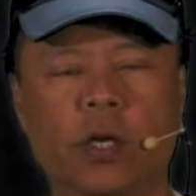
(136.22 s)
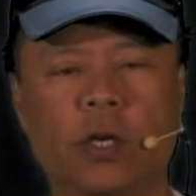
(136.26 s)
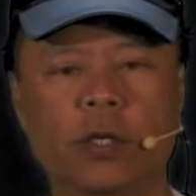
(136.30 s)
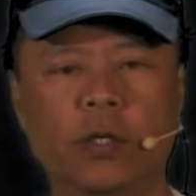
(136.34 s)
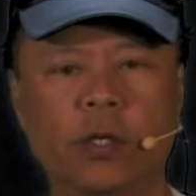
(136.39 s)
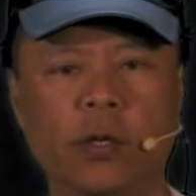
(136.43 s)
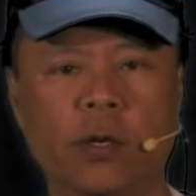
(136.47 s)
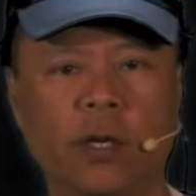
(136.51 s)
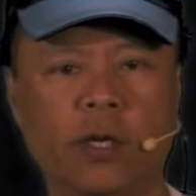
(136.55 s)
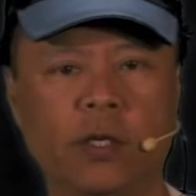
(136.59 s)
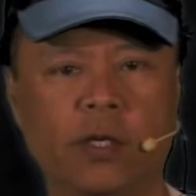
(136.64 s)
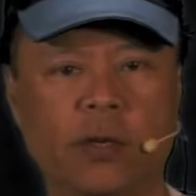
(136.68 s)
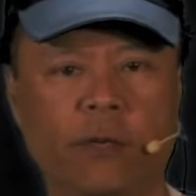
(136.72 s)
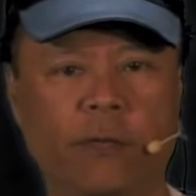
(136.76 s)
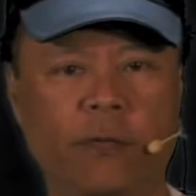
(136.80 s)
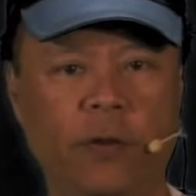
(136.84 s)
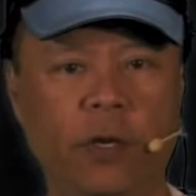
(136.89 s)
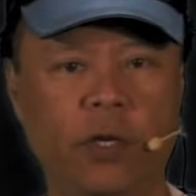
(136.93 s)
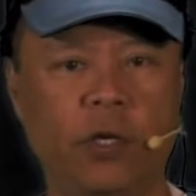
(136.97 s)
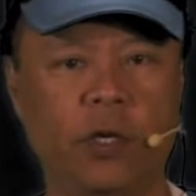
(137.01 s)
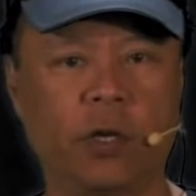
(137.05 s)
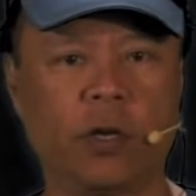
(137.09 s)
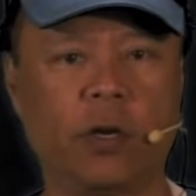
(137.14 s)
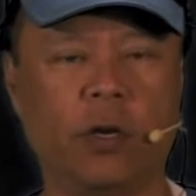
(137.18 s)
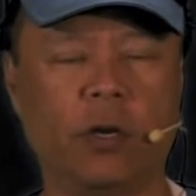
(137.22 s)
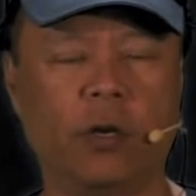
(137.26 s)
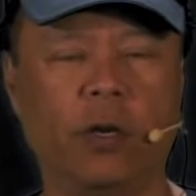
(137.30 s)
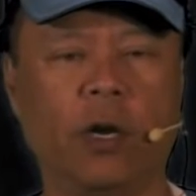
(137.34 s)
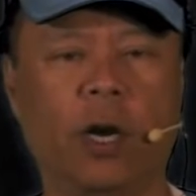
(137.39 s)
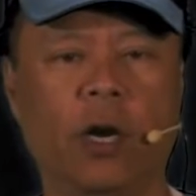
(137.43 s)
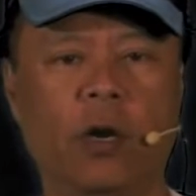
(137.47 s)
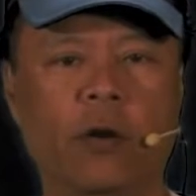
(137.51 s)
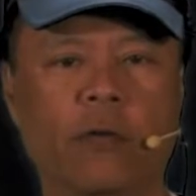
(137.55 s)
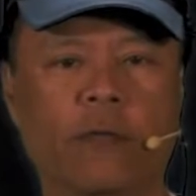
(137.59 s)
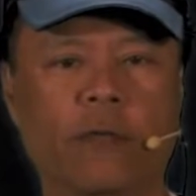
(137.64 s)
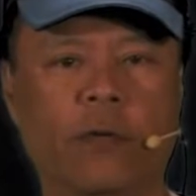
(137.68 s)
also has a feature called
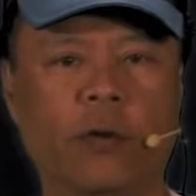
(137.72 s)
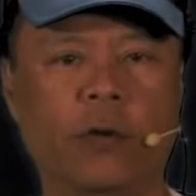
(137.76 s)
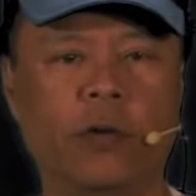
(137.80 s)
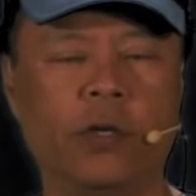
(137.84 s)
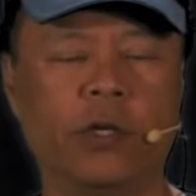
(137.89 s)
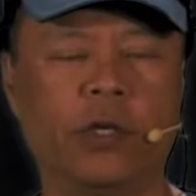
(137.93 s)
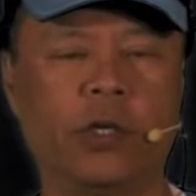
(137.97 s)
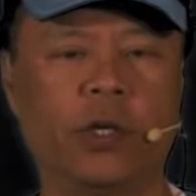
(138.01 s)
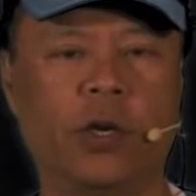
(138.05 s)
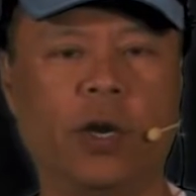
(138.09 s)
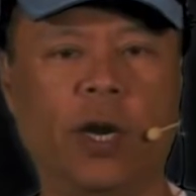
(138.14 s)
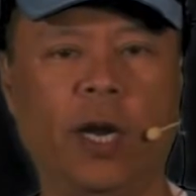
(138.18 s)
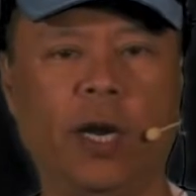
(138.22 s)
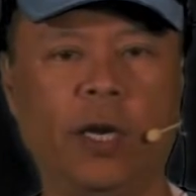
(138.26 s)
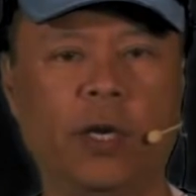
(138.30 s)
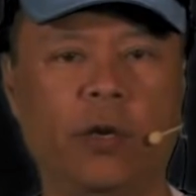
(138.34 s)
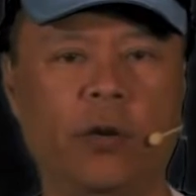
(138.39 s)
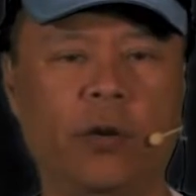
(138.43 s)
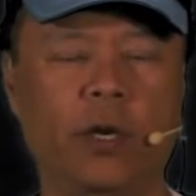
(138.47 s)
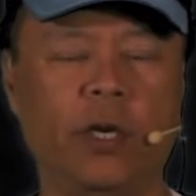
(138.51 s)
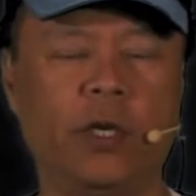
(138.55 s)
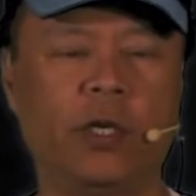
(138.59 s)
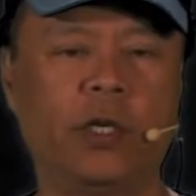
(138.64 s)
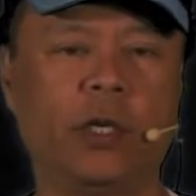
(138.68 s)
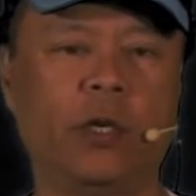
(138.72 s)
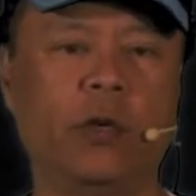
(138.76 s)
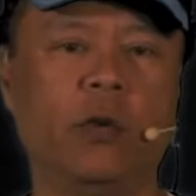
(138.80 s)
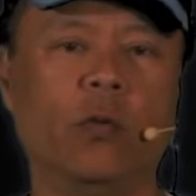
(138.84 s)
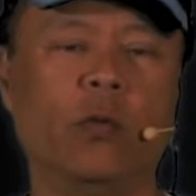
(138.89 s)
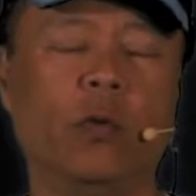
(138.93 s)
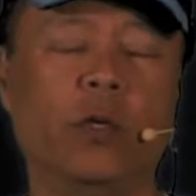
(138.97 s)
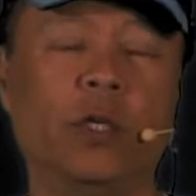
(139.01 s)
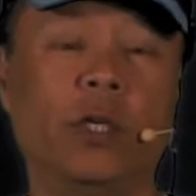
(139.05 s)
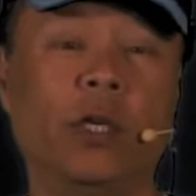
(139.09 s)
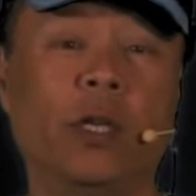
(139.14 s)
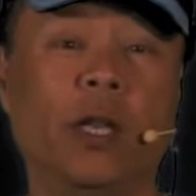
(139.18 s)
autofocus track duration,
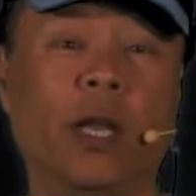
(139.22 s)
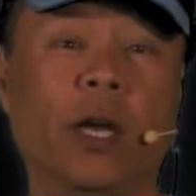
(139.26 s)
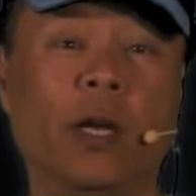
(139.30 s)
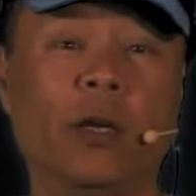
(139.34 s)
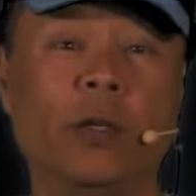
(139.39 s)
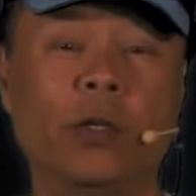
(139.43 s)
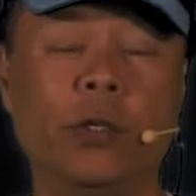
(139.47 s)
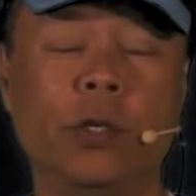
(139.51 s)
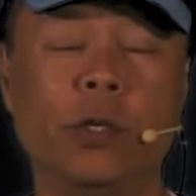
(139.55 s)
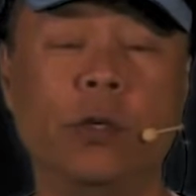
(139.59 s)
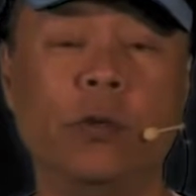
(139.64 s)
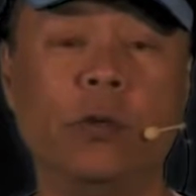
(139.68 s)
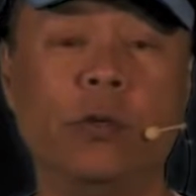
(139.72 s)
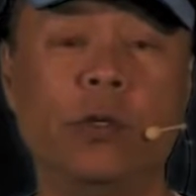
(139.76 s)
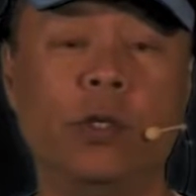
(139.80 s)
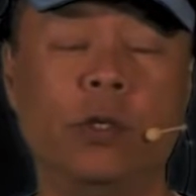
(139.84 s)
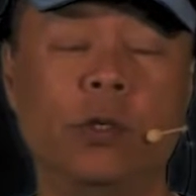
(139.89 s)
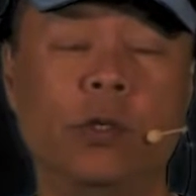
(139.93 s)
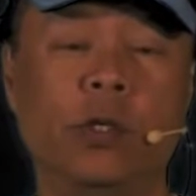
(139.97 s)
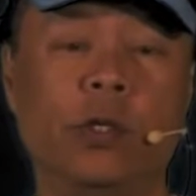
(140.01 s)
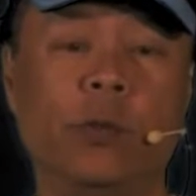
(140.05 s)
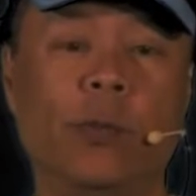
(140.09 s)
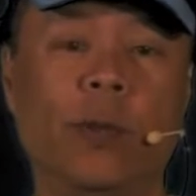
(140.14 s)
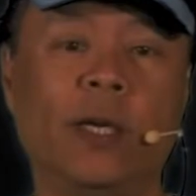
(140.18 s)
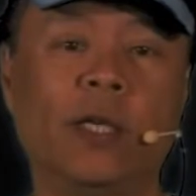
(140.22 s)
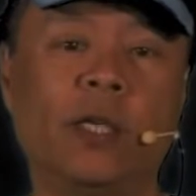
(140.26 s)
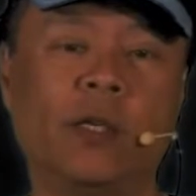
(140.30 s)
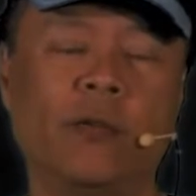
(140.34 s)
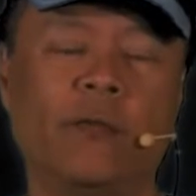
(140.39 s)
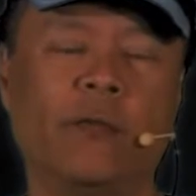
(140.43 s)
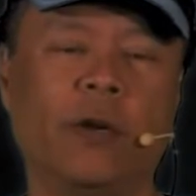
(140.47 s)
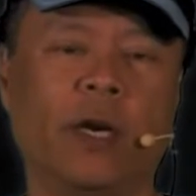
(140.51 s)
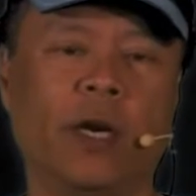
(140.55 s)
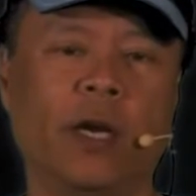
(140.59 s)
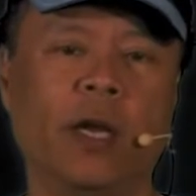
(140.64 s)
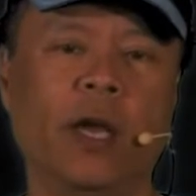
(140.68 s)
which allows you to
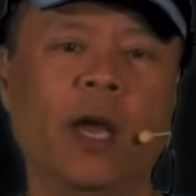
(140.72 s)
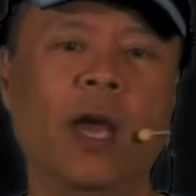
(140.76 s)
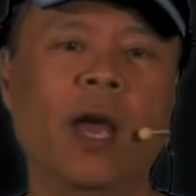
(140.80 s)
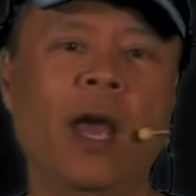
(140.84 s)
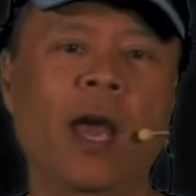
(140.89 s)
specify